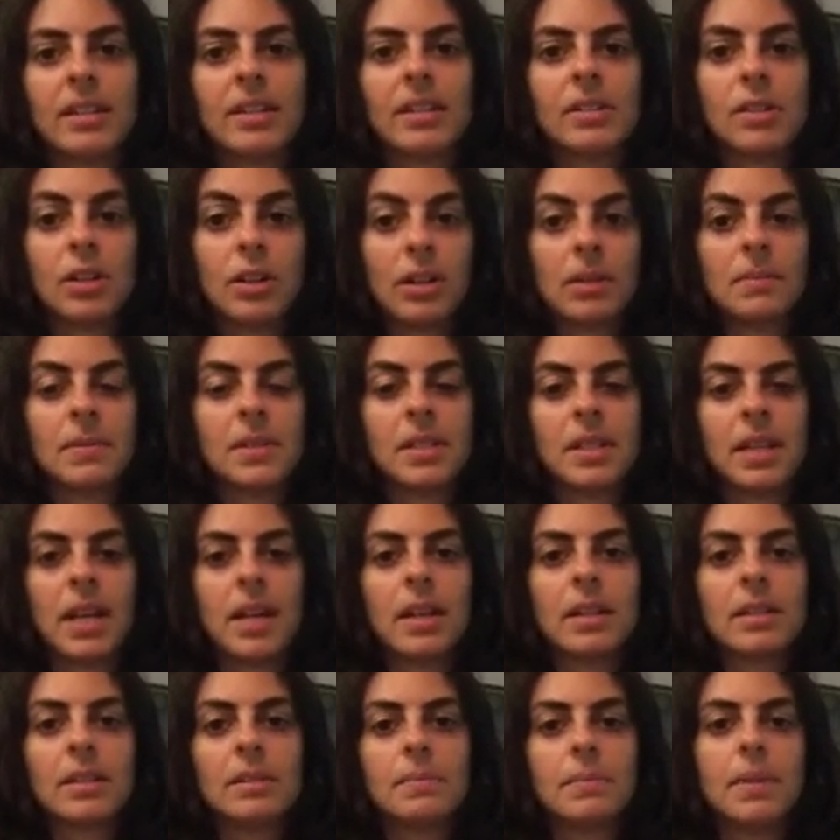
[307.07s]

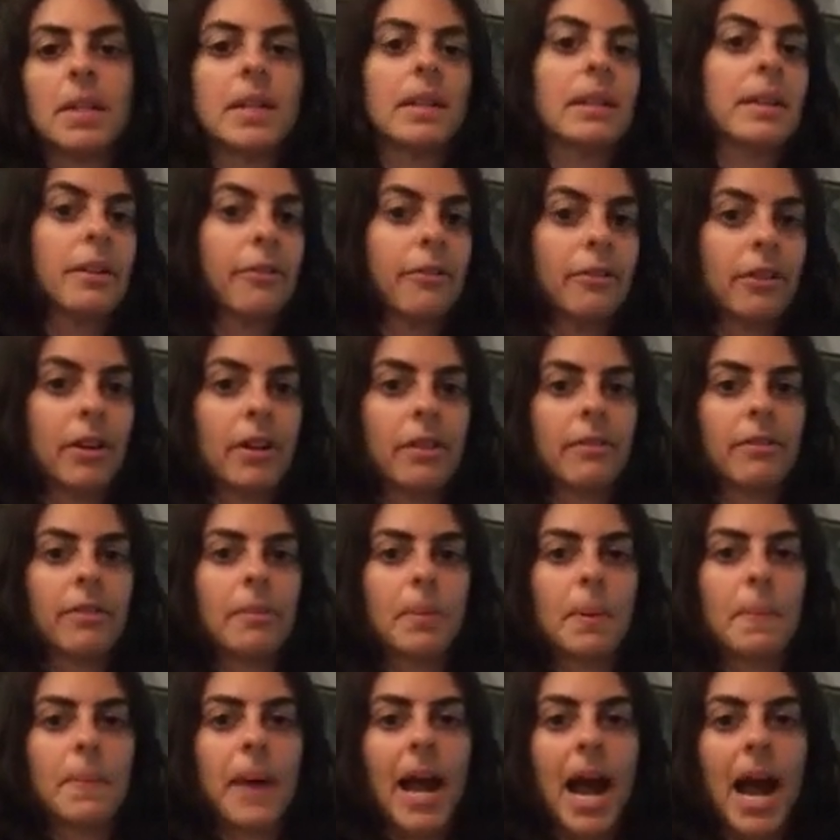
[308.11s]
circumstance being different
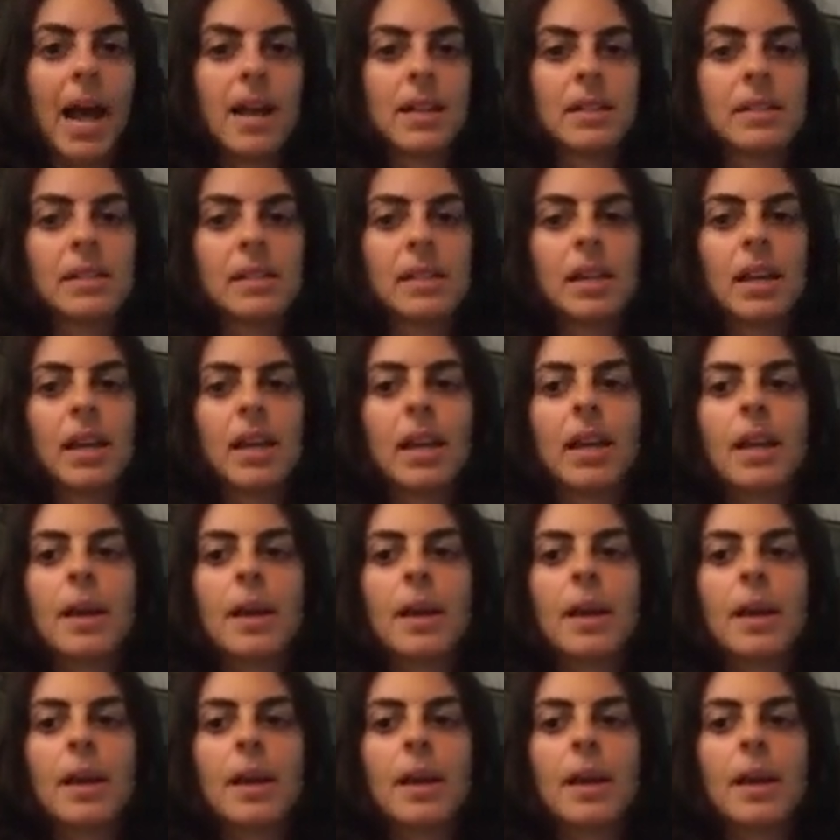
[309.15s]
from the past.